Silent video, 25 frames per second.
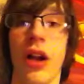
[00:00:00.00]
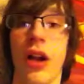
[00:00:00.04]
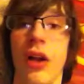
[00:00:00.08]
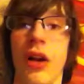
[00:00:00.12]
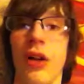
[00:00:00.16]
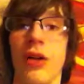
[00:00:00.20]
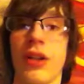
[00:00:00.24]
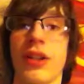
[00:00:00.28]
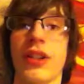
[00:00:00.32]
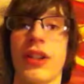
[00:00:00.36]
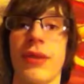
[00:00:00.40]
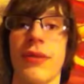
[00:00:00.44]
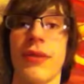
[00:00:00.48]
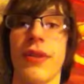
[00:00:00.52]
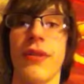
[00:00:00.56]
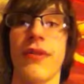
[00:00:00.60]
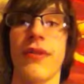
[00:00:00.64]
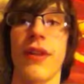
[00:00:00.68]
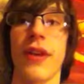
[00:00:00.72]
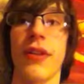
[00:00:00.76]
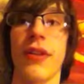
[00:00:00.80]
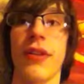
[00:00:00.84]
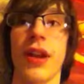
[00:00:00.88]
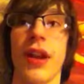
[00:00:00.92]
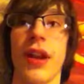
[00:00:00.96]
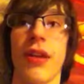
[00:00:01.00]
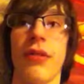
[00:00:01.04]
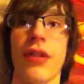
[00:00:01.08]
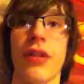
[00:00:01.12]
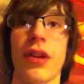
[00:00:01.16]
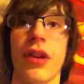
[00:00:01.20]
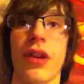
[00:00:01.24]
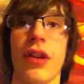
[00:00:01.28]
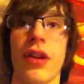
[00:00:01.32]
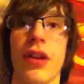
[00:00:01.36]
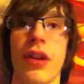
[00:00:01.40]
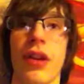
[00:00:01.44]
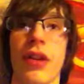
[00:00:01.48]
except I found out
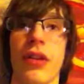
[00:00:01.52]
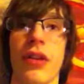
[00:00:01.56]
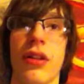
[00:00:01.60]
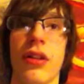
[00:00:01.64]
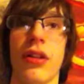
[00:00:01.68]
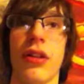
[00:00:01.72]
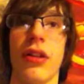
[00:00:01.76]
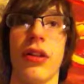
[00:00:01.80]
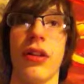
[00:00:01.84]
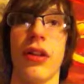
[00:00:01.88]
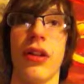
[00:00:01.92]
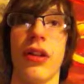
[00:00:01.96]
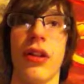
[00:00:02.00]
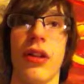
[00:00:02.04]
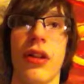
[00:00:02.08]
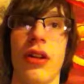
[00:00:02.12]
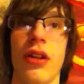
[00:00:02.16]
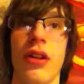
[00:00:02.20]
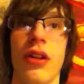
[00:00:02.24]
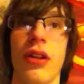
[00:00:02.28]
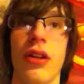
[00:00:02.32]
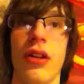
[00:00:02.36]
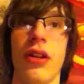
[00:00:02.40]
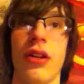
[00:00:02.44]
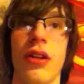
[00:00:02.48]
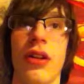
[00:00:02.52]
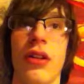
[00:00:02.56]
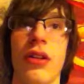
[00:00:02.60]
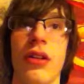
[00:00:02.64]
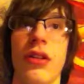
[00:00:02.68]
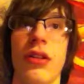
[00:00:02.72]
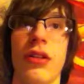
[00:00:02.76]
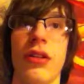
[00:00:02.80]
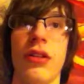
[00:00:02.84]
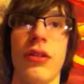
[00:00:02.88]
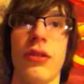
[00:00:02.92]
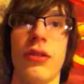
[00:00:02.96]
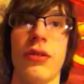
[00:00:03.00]
that
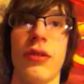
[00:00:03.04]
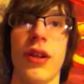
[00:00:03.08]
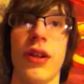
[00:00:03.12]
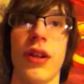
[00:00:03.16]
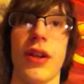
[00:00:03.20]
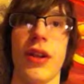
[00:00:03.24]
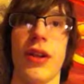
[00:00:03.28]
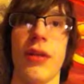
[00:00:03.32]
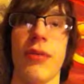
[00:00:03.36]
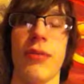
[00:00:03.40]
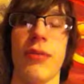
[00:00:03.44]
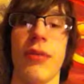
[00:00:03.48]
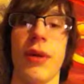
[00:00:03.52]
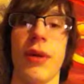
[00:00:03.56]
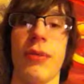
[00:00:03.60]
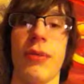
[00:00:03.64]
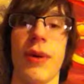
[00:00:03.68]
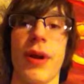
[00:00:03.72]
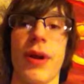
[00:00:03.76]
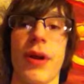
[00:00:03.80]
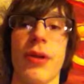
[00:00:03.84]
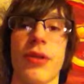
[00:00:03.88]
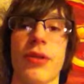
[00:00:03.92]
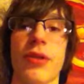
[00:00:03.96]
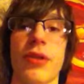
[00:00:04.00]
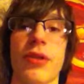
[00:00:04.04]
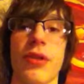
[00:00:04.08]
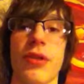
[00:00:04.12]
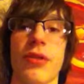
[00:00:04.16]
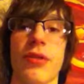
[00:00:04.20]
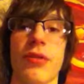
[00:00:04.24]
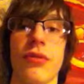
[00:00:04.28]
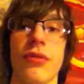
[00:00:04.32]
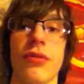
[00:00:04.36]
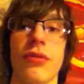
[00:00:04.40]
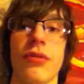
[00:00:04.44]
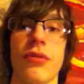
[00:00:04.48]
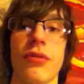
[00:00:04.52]
my parents
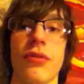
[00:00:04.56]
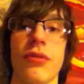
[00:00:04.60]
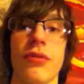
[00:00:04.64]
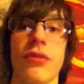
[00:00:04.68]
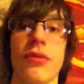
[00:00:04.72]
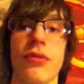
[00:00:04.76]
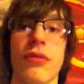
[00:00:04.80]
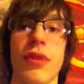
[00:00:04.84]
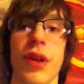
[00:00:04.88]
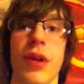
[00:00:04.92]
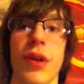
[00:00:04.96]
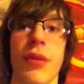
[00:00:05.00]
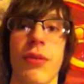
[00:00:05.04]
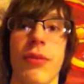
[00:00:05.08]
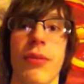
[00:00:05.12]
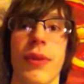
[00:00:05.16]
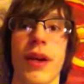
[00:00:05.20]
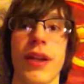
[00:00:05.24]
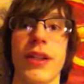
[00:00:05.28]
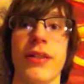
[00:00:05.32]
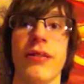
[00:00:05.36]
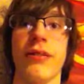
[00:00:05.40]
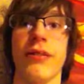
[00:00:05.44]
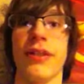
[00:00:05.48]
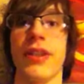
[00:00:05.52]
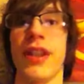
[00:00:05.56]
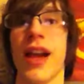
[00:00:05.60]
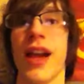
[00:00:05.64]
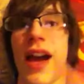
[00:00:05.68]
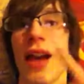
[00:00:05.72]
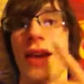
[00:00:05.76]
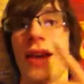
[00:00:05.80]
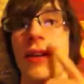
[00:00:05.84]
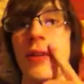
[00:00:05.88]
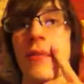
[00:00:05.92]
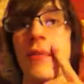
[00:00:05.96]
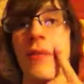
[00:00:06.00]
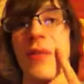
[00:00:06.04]
don't, well, my
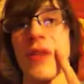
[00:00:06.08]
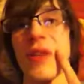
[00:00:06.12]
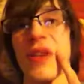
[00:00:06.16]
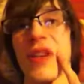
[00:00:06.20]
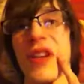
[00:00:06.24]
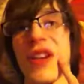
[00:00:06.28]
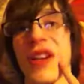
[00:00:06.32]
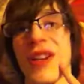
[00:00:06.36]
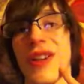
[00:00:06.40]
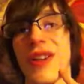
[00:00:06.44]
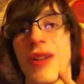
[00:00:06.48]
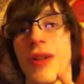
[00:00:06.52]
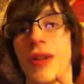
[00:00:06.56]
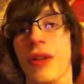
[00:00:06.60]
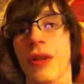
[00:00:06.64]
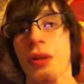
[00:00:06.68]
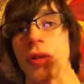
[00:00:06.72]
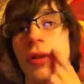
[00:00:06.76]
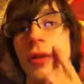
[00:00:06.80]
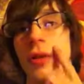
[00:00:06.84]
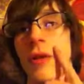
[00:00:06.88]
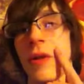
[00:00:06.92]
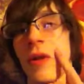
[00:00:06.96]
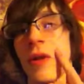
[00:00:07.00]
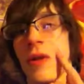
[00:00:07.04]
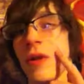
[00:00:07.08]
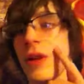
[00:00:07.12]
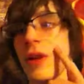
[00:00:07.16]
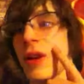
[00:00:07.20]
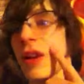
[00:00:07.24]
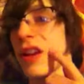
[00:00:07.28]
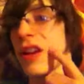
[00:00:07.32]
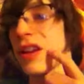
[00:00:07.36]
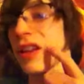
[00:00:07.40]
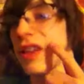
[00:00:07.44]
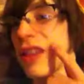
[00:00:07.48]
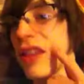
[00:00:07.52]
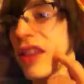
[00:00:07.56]
dad in particular. I
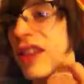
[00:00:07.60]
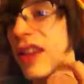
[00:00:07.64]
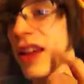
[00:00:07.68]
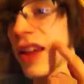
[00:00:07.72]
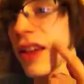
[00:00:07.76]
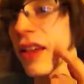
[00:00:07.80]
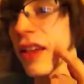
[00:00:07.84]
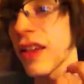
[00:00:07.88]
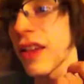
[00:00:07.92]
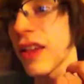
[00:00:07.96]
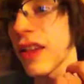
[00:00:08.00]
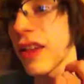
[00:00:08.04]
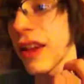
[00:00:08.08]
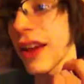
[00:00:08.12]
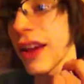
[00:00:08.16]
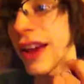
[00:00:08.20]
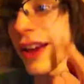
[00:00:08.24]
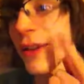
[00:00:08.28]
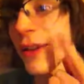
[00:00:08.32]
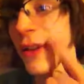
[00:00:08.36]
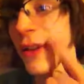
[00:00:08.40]
got this. I